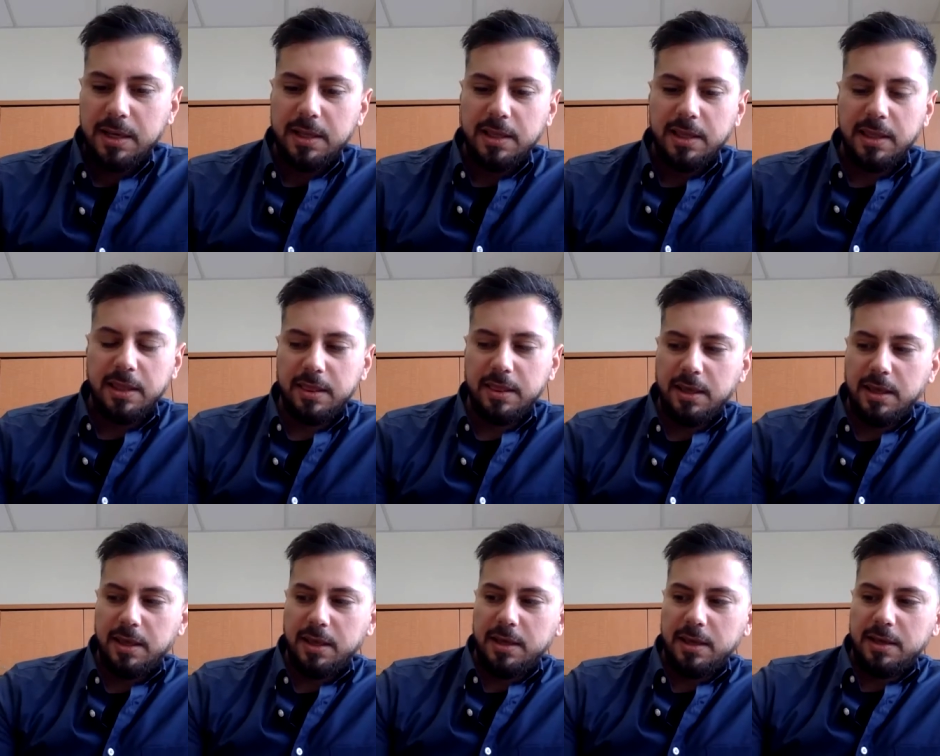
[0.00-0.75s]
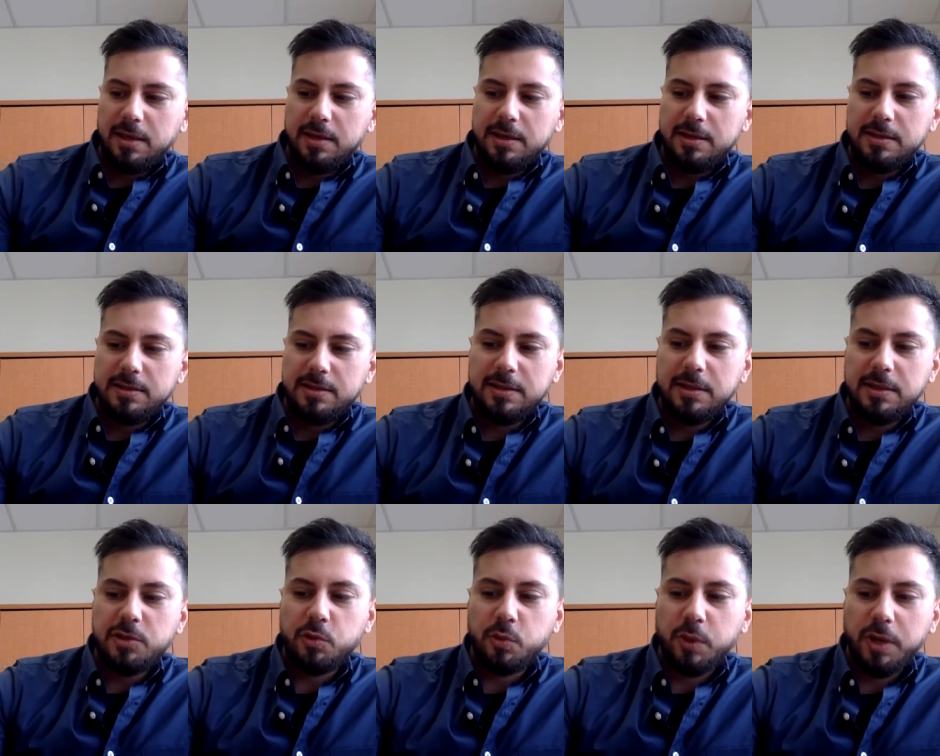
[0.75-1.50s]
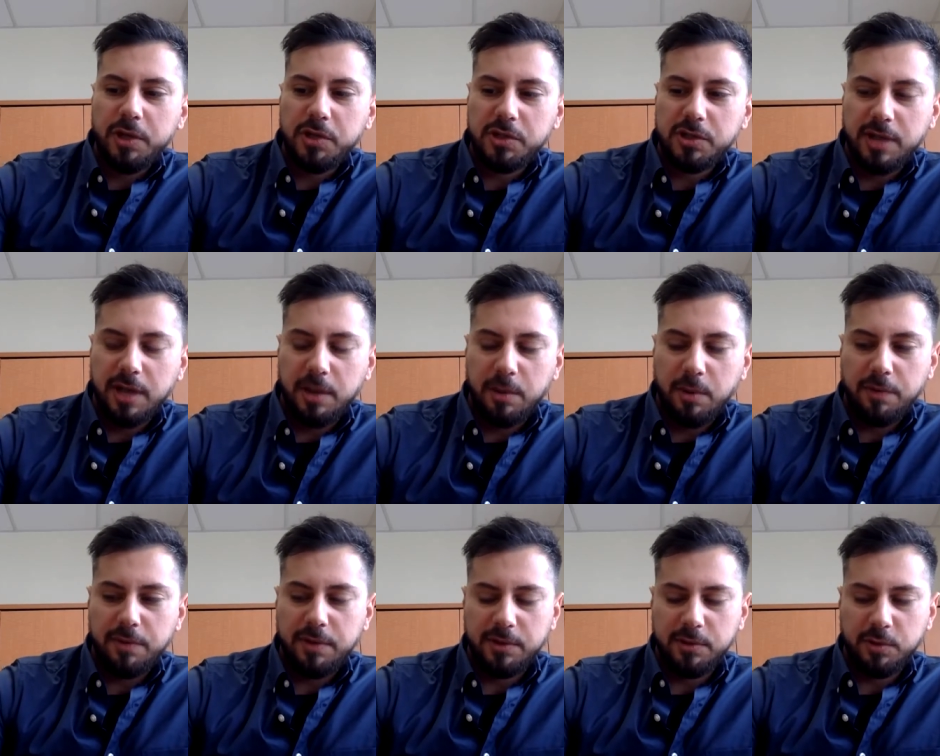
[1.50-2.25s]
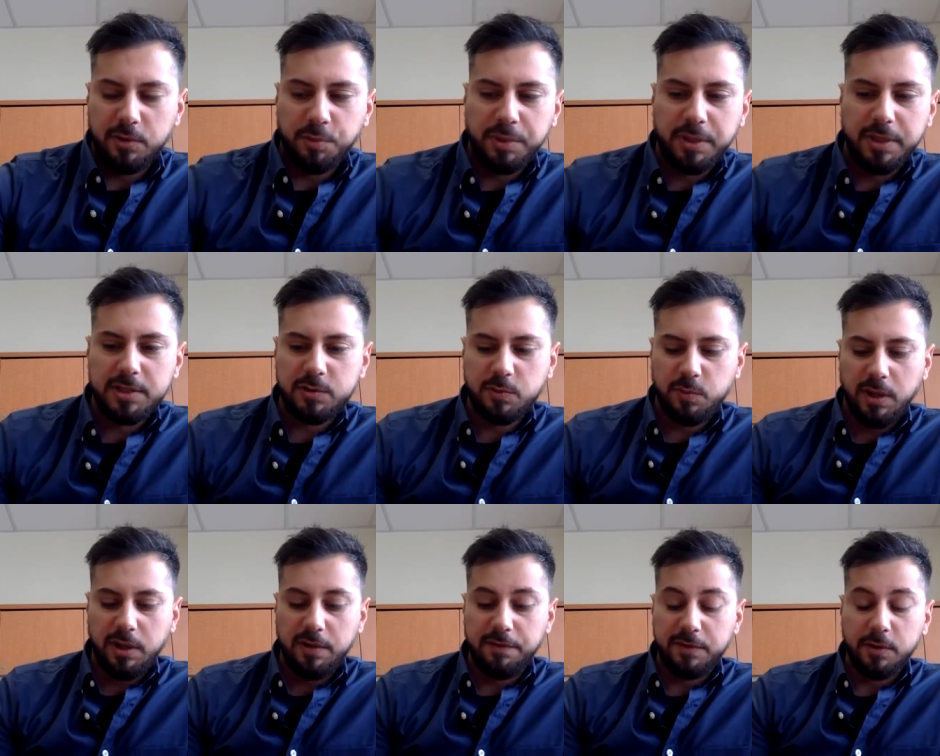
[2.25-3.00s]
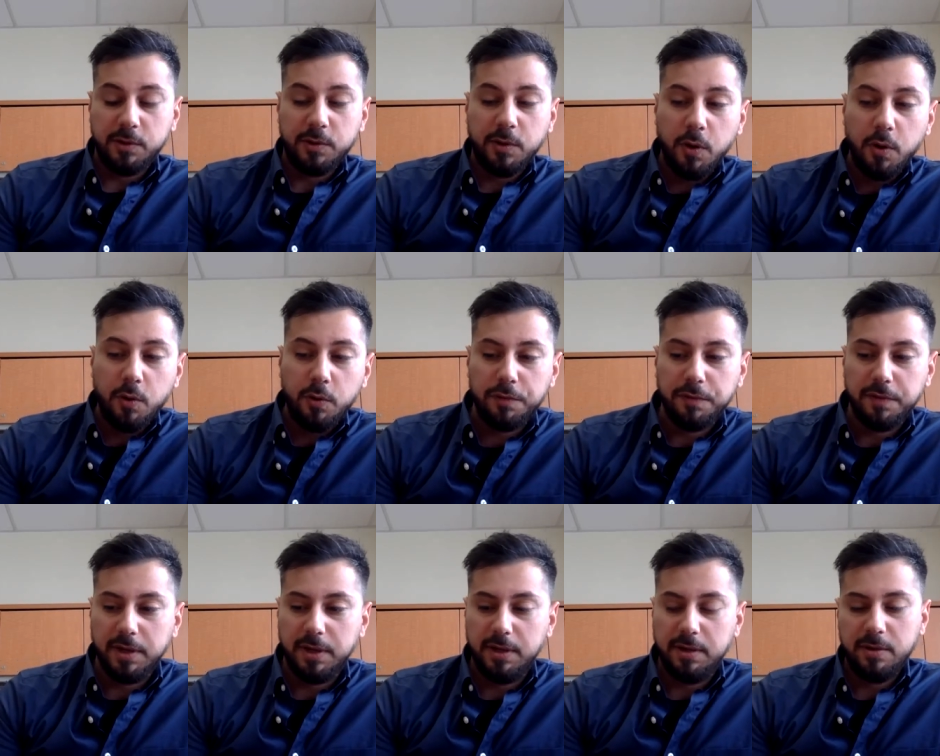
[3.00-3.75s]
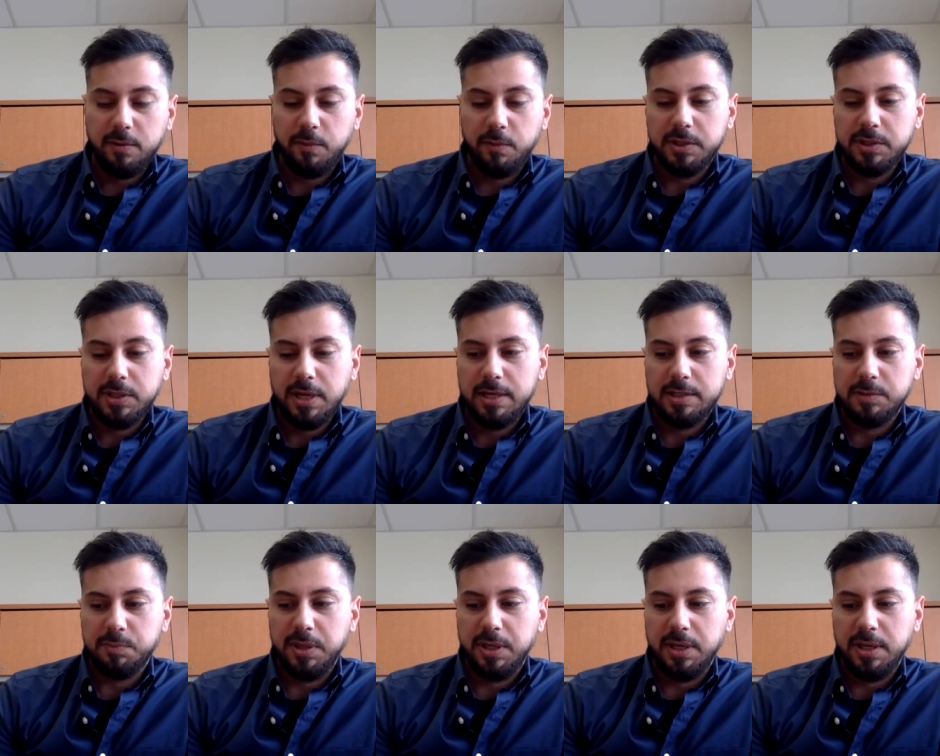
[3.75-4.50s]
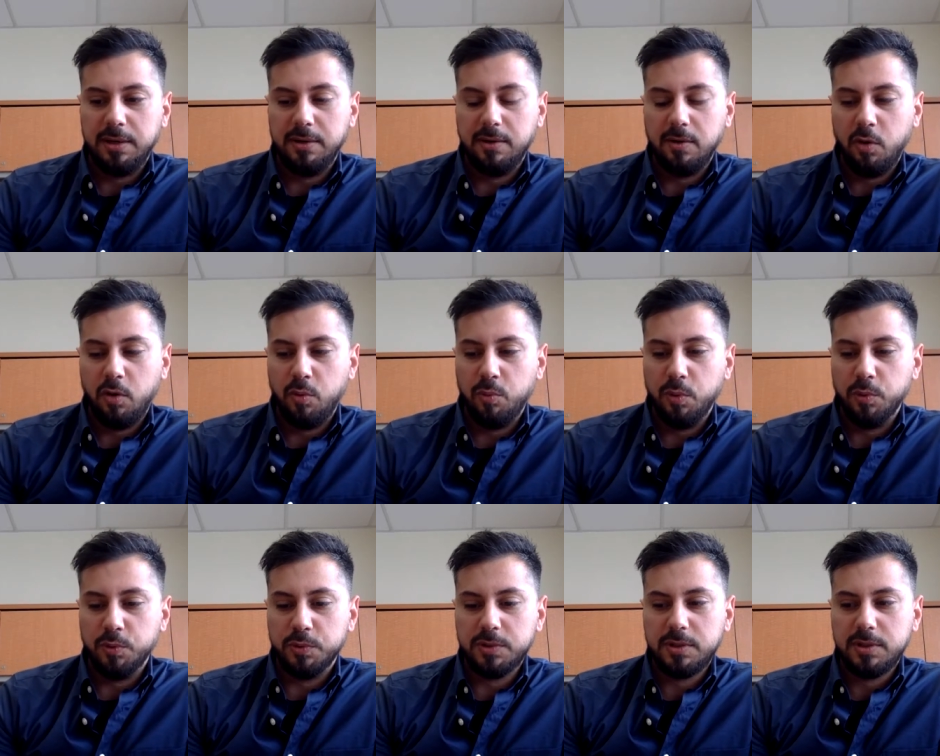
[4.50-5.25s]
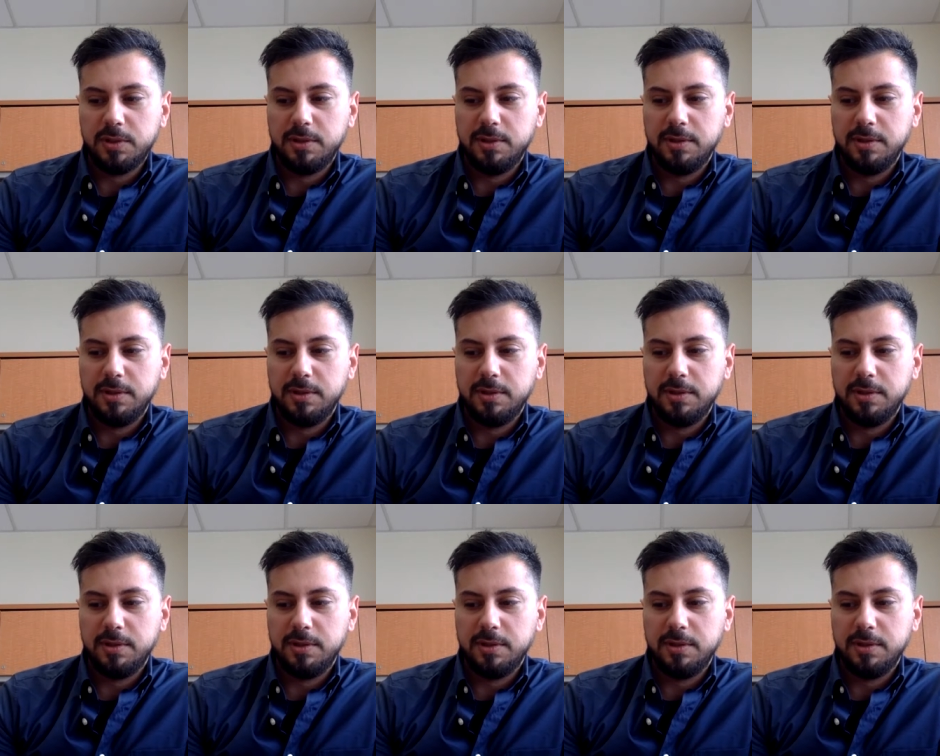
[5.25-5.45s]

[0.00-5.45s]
the situation however that took place relative to covid which has been almost